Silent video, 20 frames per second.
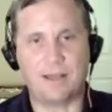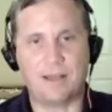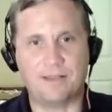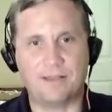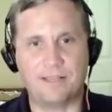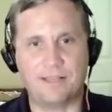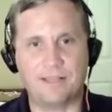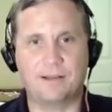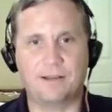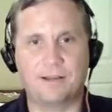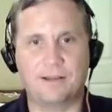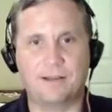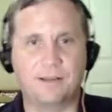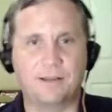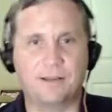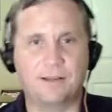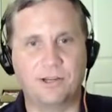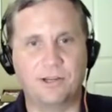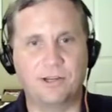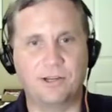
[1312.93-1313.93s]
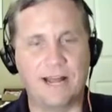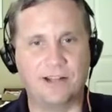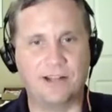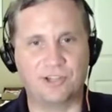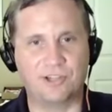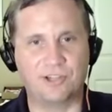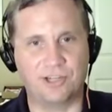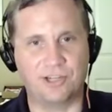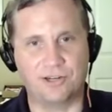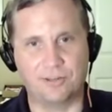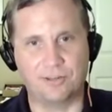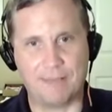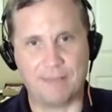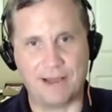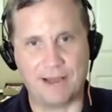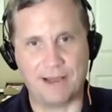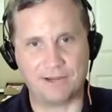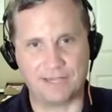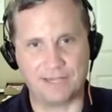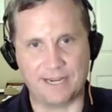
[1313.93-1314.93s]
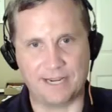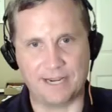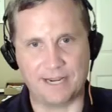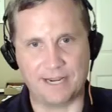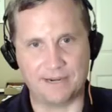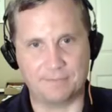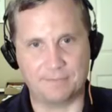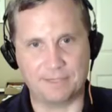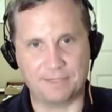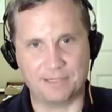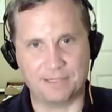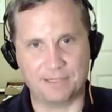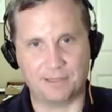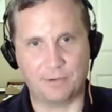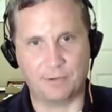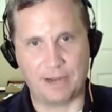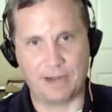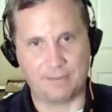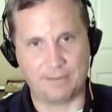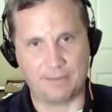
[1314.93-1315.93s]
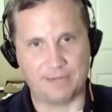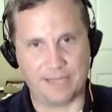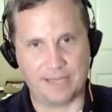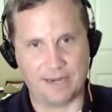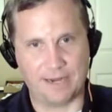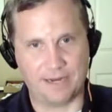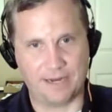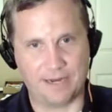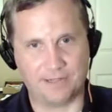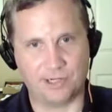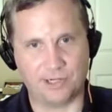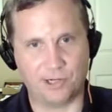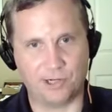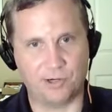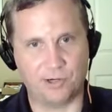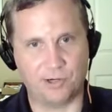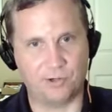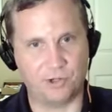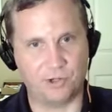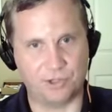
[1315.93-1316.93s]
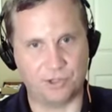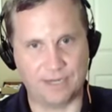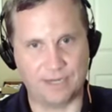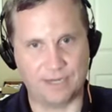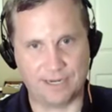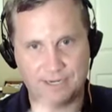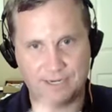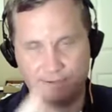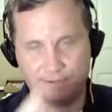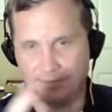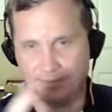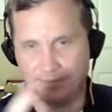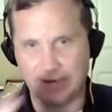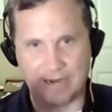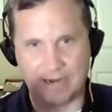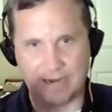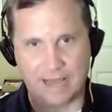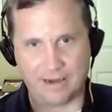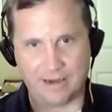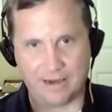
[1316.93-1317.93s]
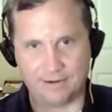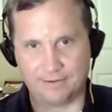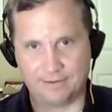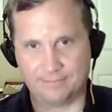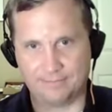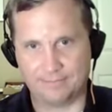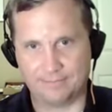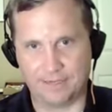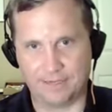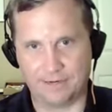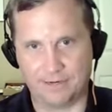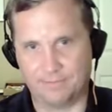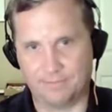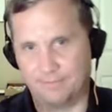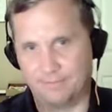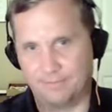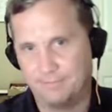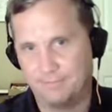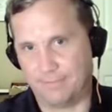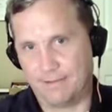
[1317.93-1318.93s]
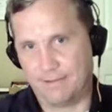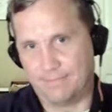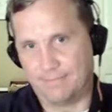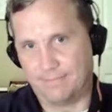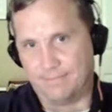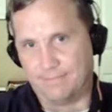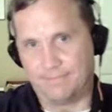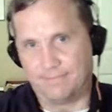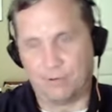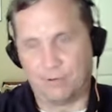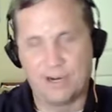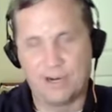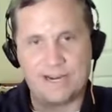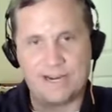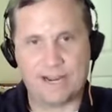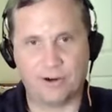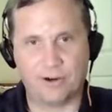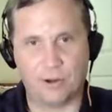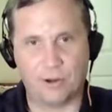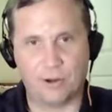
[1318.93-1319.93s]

think a good analogy to the Bounty Gate, particularly what happened to that head coach, and that, Brady, I don't know